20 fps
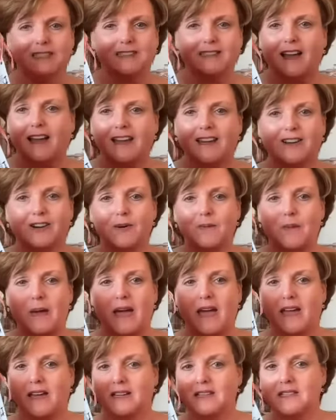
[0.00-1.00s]
like her
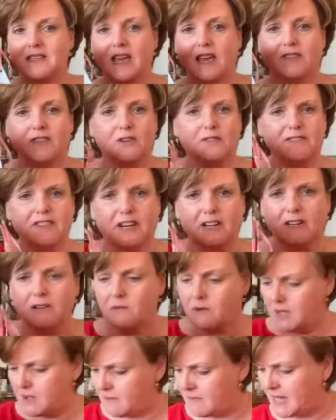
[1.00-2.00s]
bags, and they're very
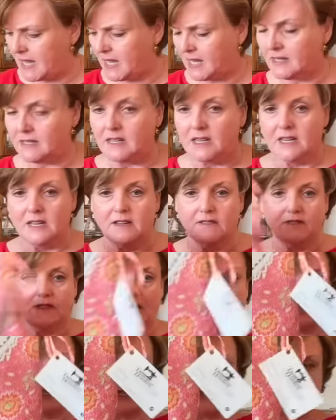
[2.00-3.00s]
well made.
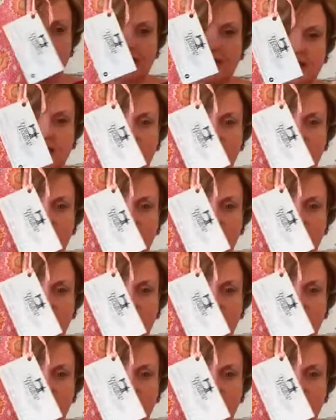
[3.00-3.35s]
These stand